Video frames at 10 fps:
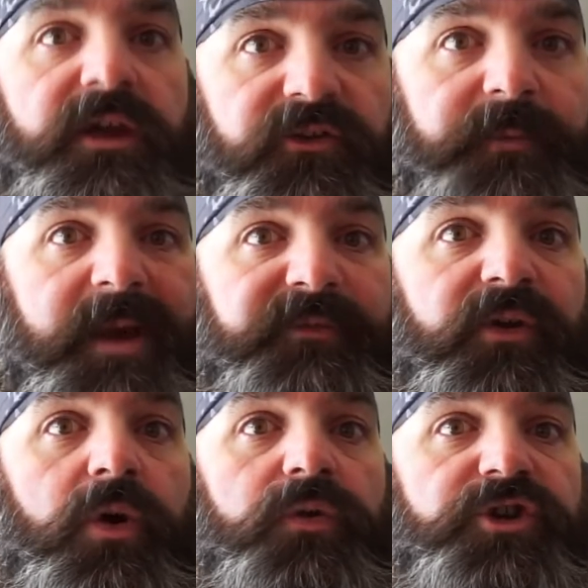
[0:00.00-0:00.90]
Sometimes
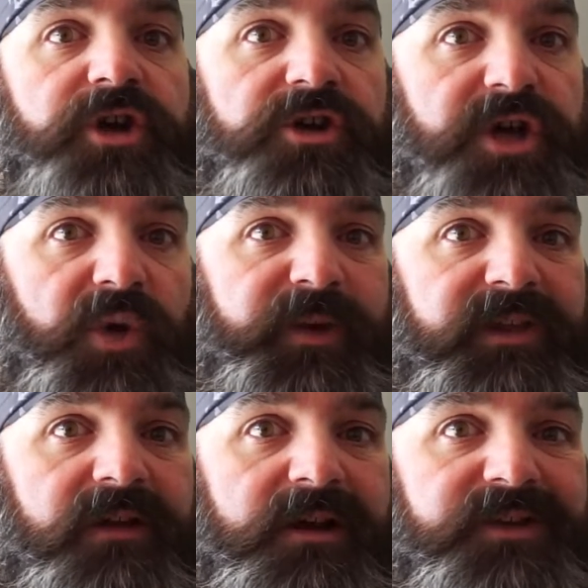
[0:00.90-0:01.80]
they'll hold a charge all week
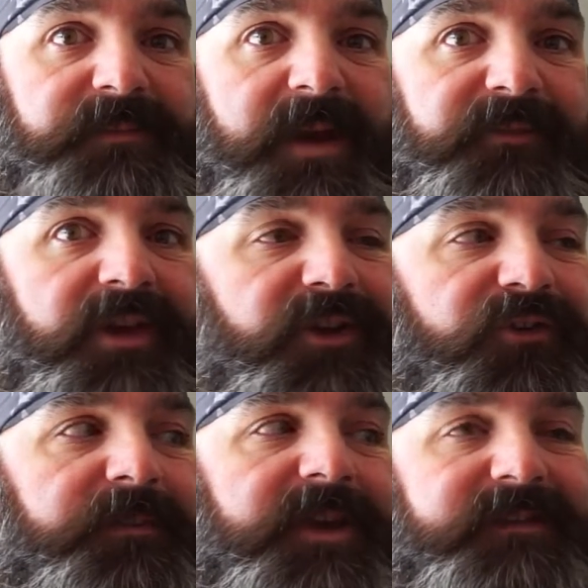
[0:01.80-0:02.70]
long, and sometimes I'll
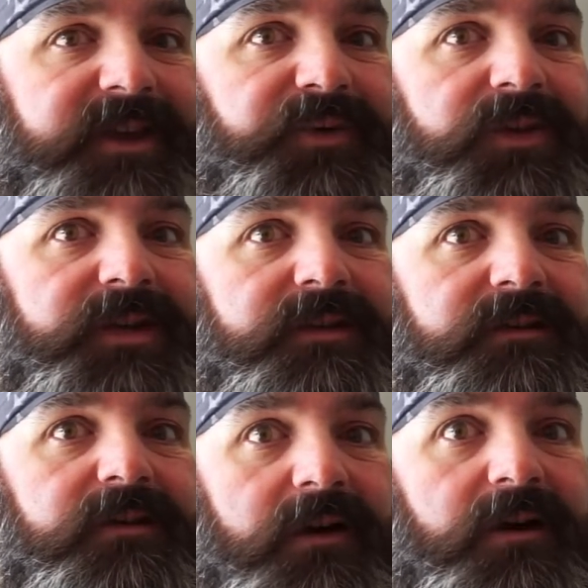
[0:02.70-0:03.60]
use them continually
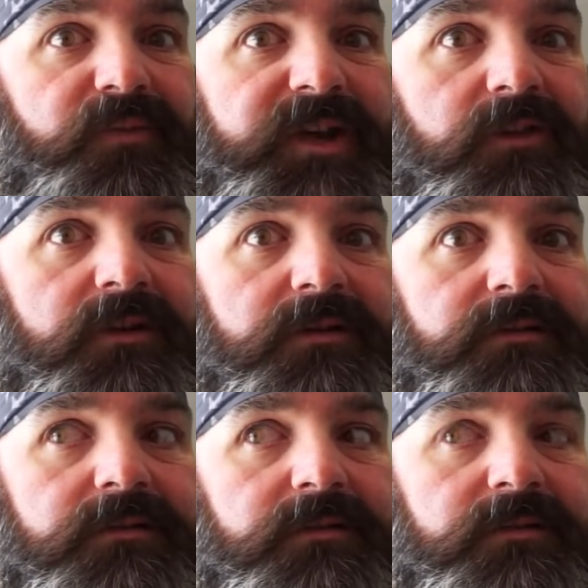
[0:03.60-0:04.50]
all week long.
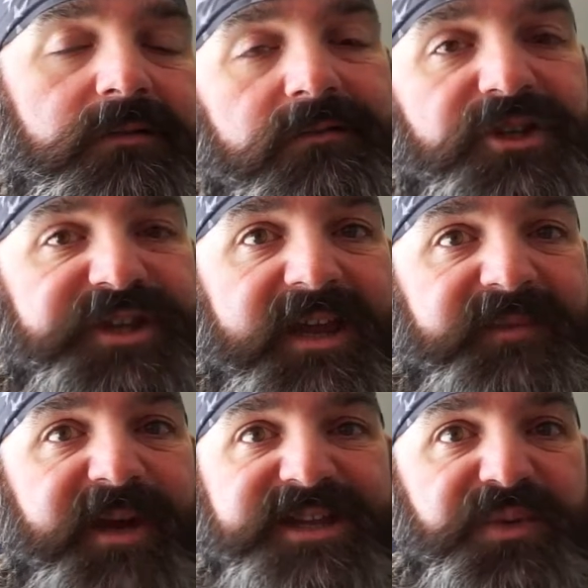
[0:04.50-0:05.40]
Just kind
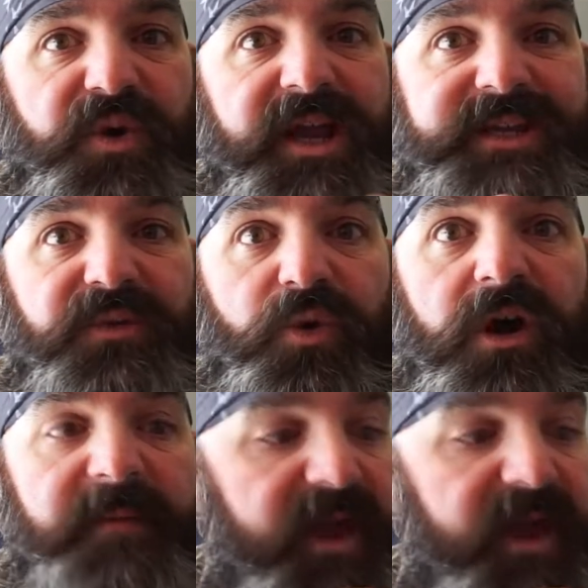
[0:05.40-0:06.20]
of depends on what I need and where I'm